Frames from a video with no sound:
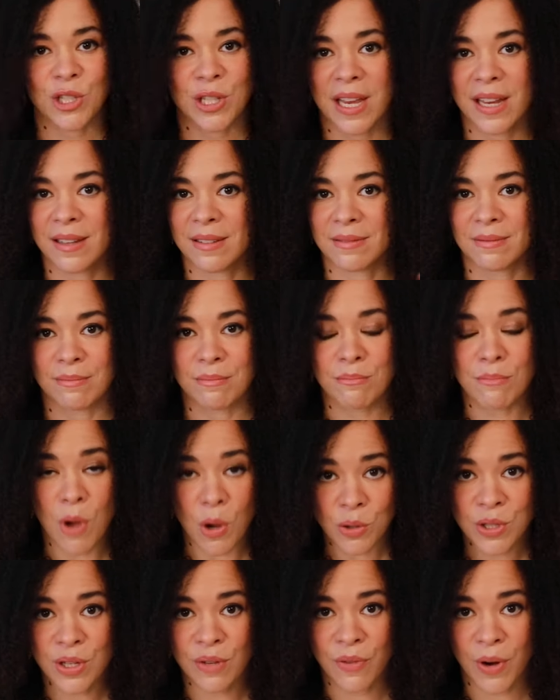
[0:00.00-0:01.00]
like
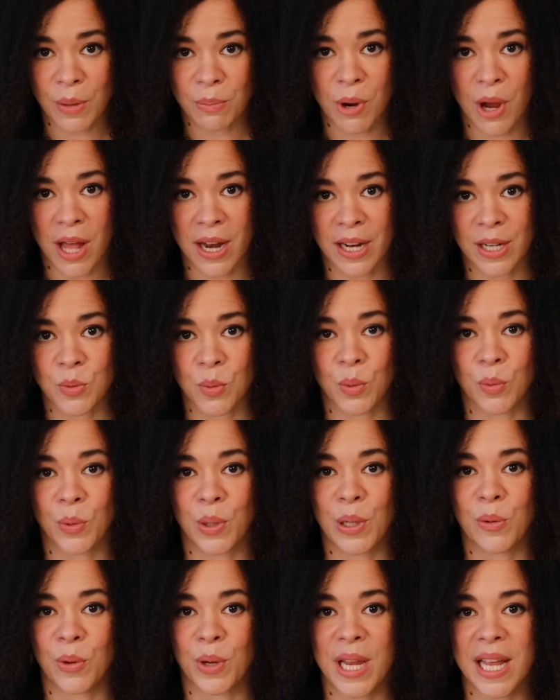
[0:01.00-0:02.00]
most of our products,
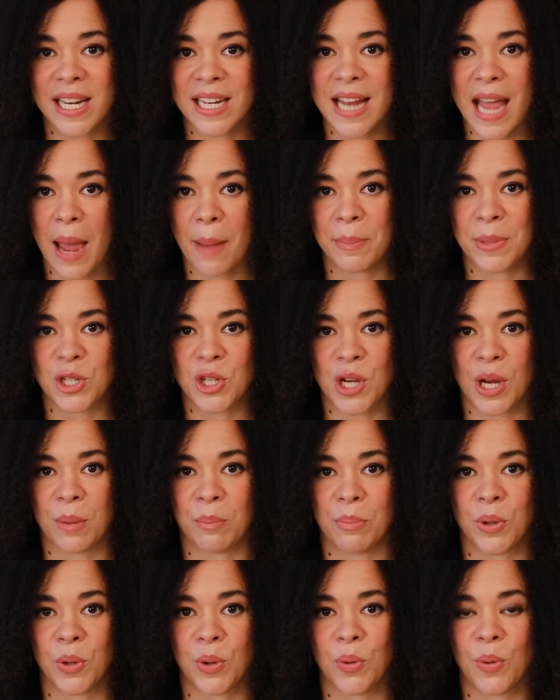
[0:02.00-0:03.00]
when we created Happy
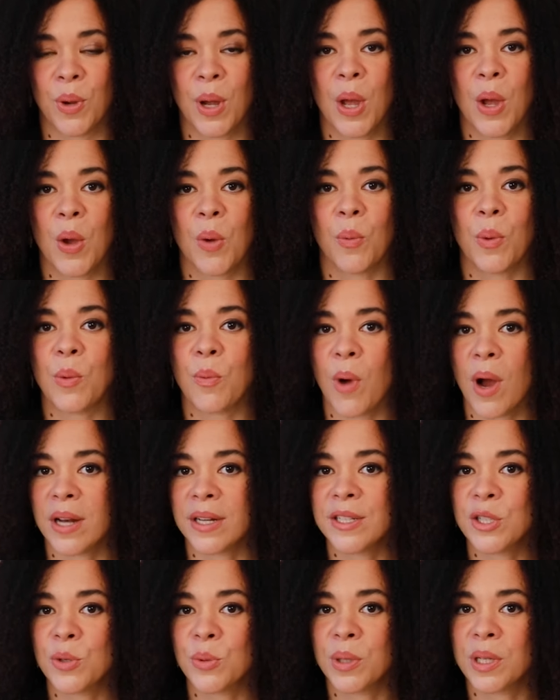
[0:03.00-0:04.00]
Shampoo, we
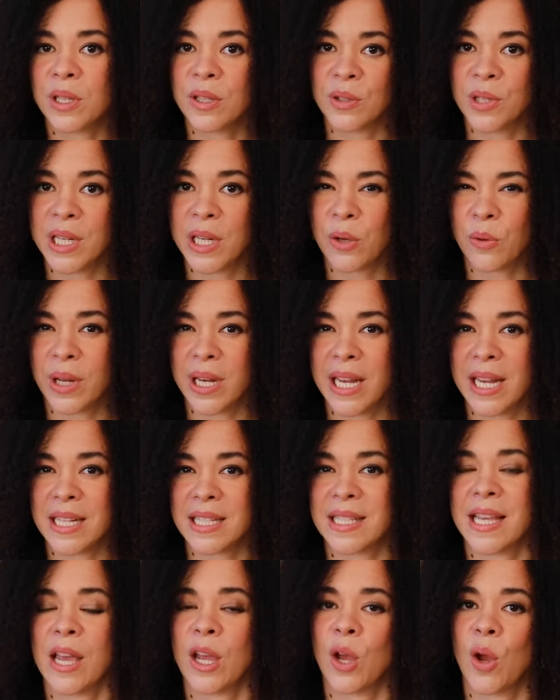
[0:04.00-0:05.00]
wanted to include
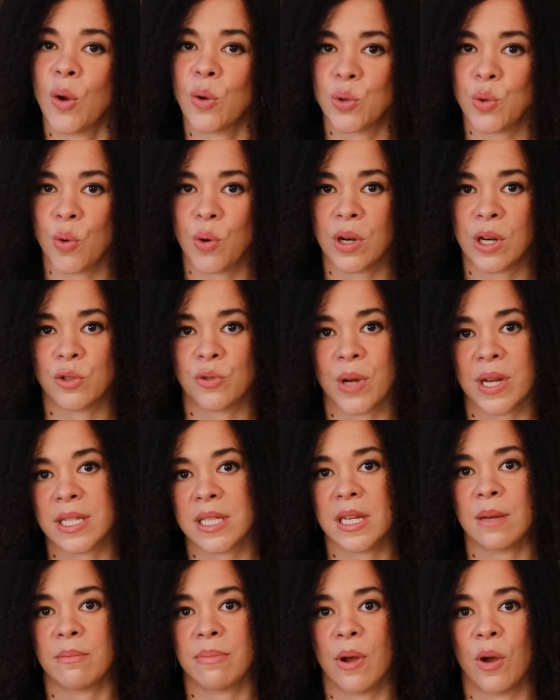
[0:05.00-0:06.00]
ingredients that go toward
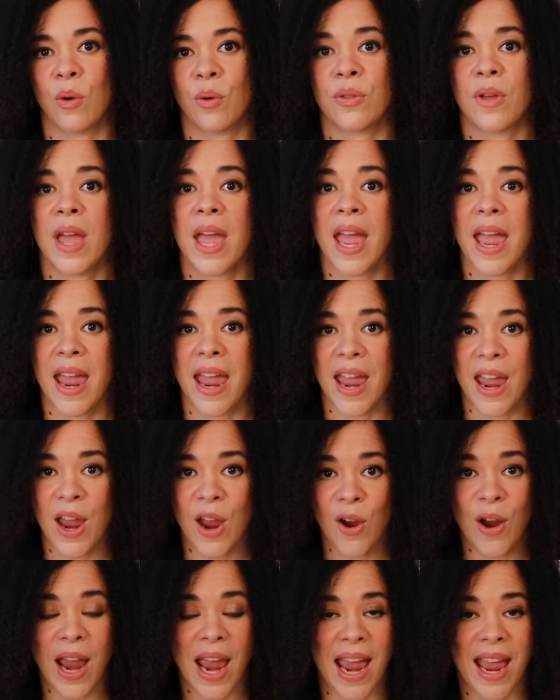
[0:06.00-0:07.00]
addressing both
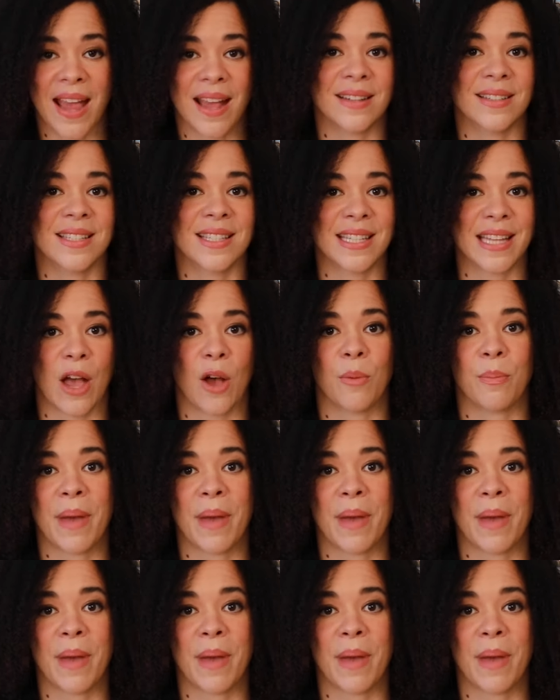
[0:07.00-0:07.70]
hair and scalp